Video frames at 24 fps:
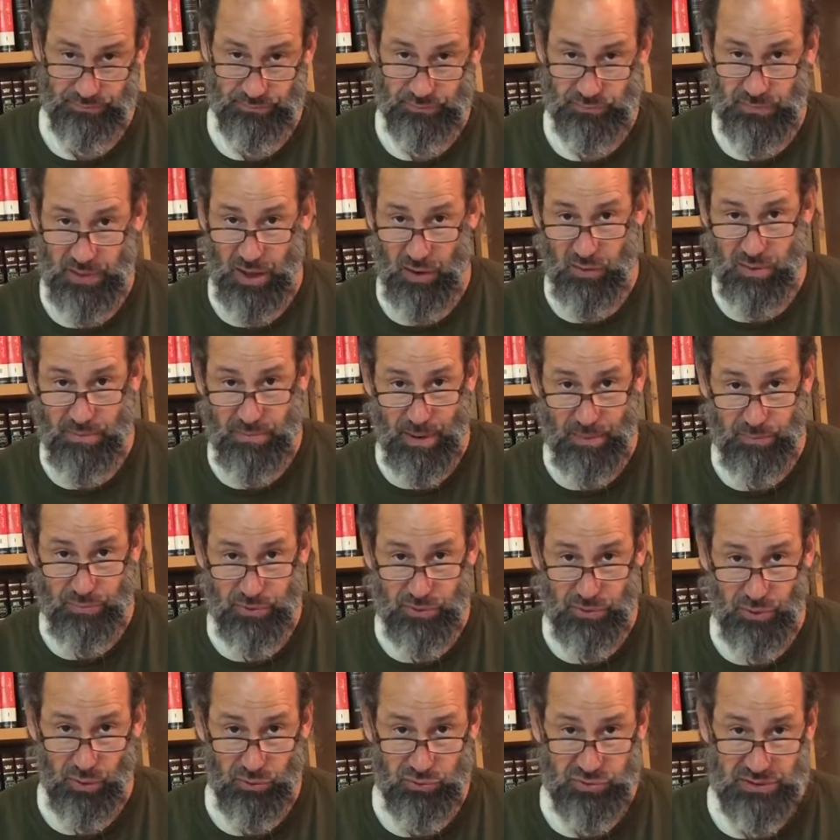Now remember, in
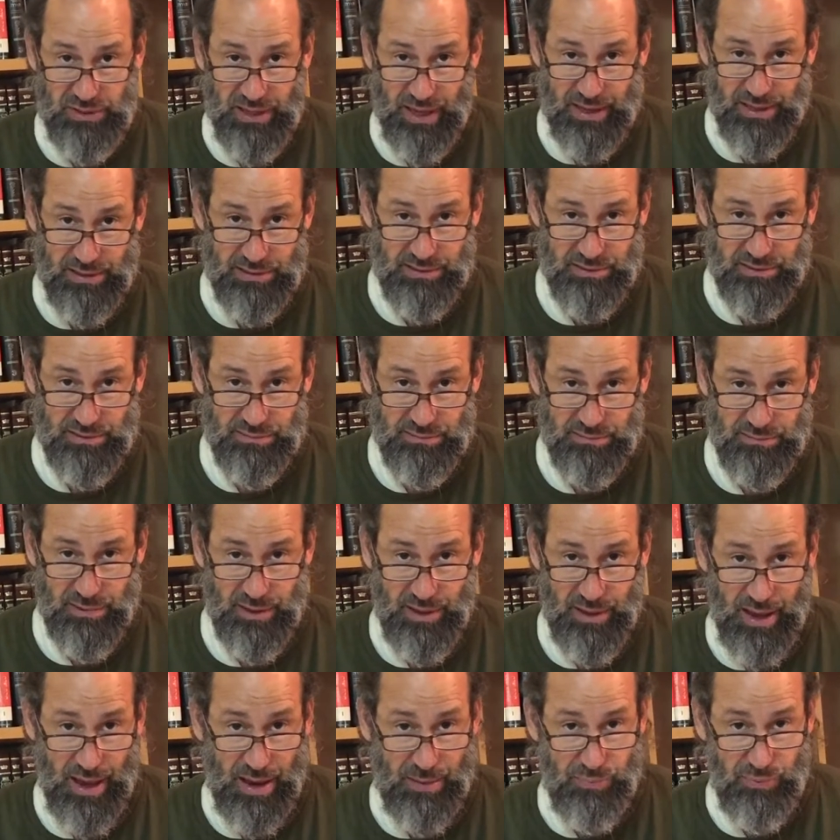those days,
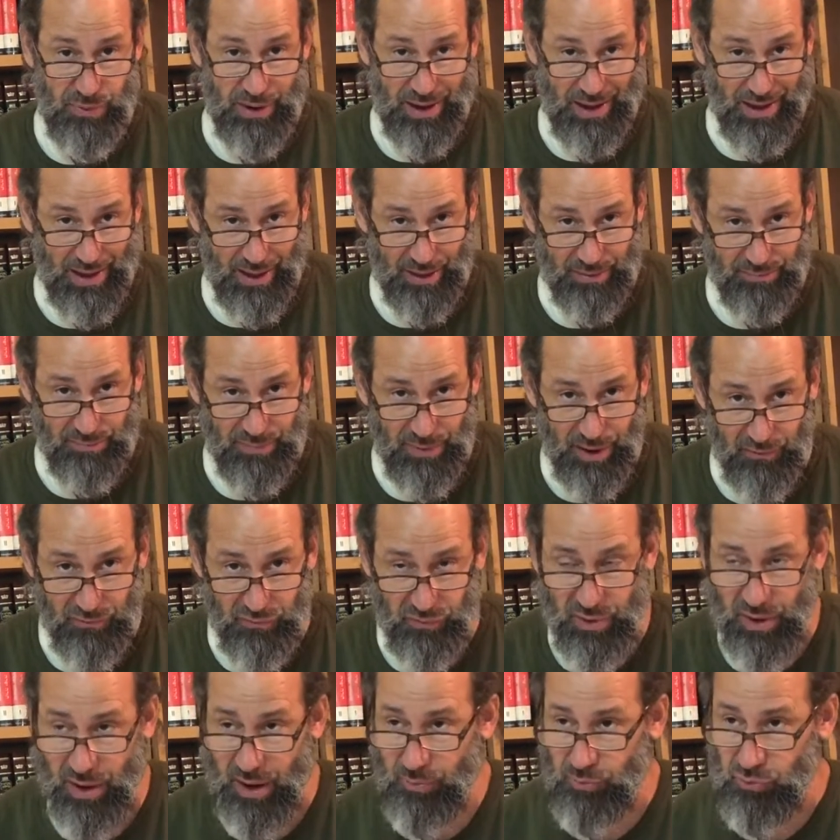Abraham
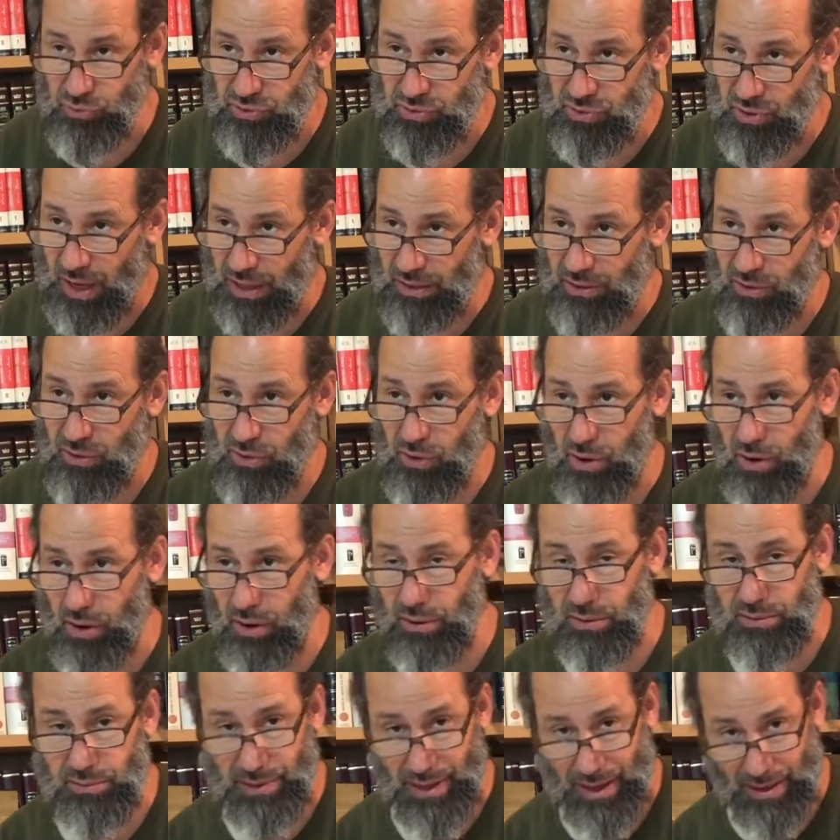was not
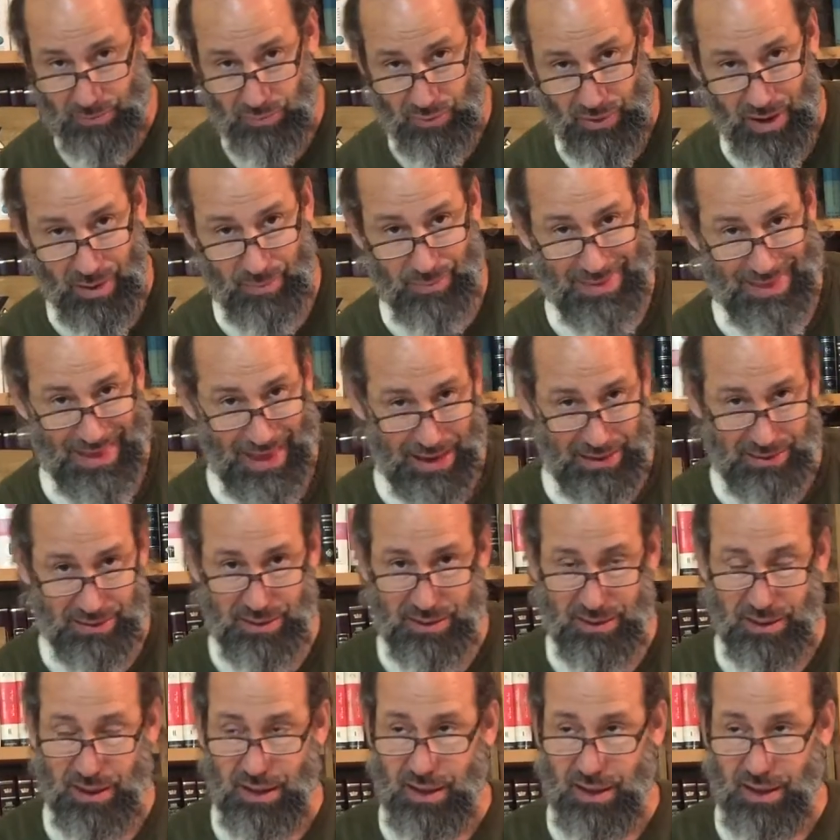called Abraham yet.